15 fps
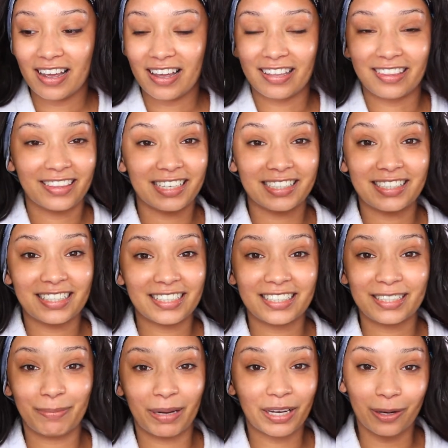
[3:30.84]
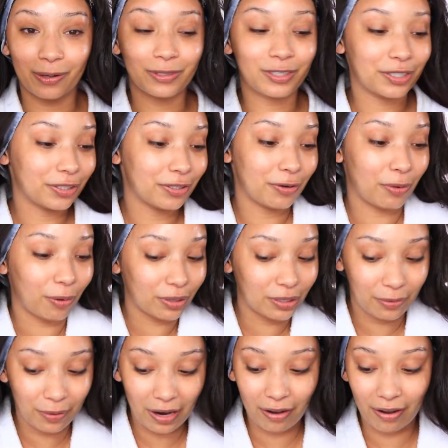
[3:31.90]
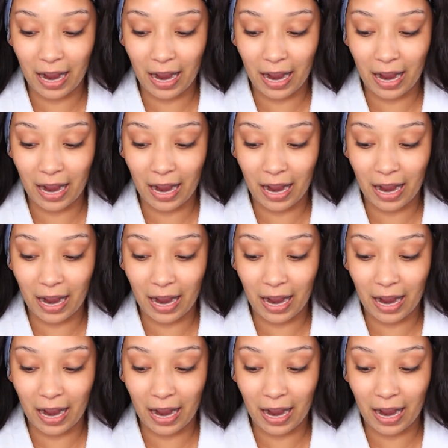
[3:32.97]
This is my go-to holy grail.